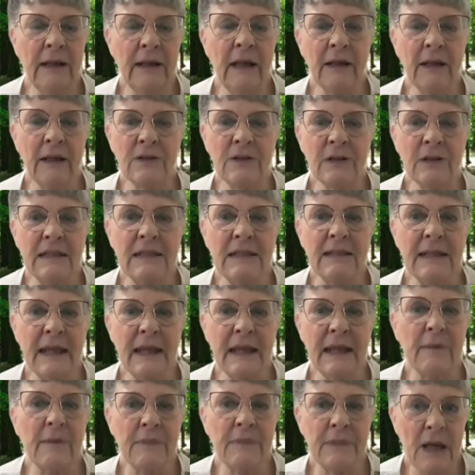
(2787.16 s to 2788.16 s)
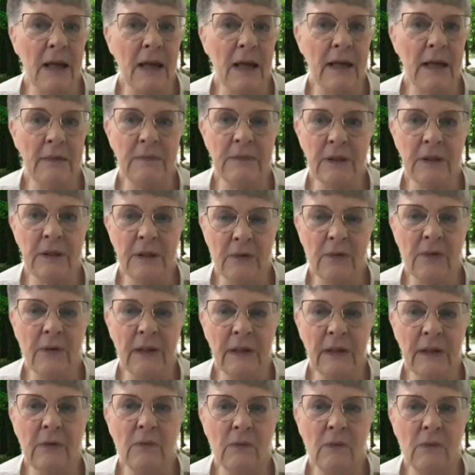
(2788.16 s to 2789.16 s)
can actually set up time to go
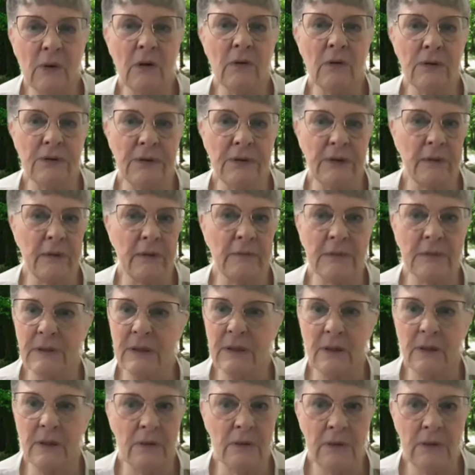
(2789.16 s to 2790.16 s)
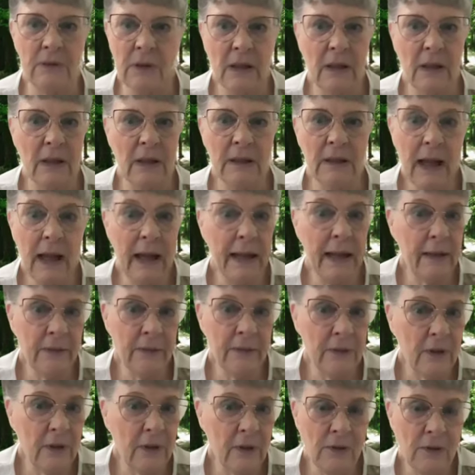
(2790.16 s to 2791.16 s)
in and work with them. So I
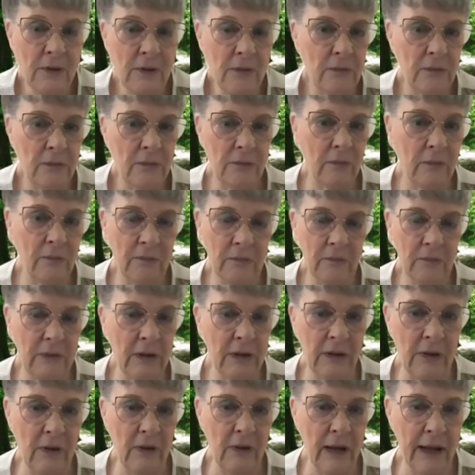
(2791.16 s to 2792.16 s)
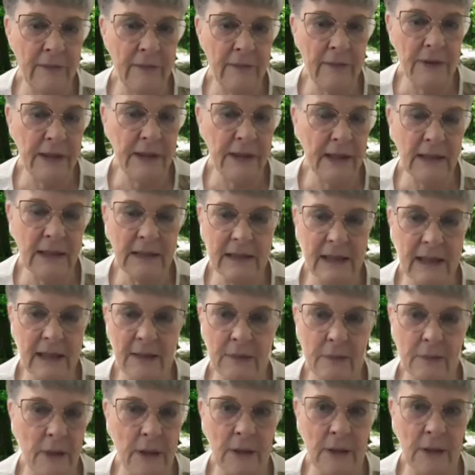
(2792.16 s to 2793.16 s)
don't know, I would think
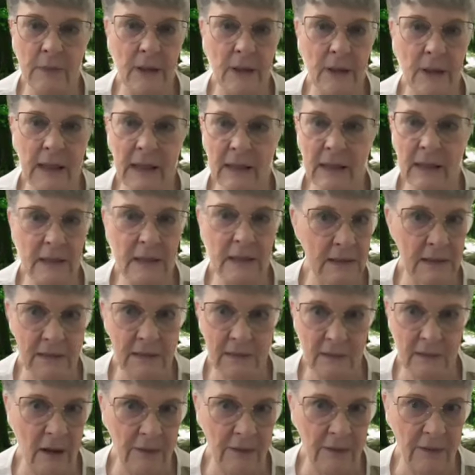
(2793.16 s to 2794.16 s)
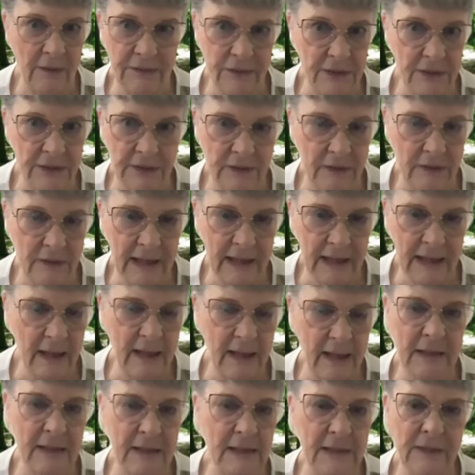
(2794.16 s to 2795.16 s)
Santa Barbara offers that
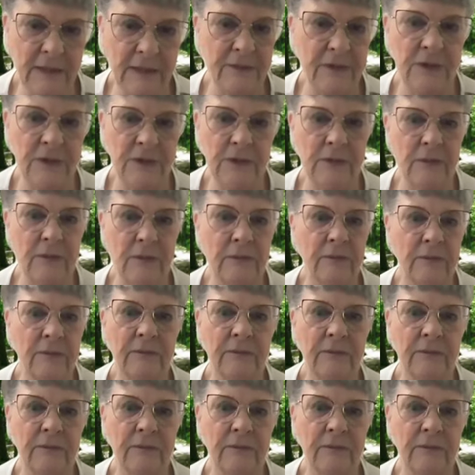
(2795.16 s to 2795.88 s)
kind of stuff too.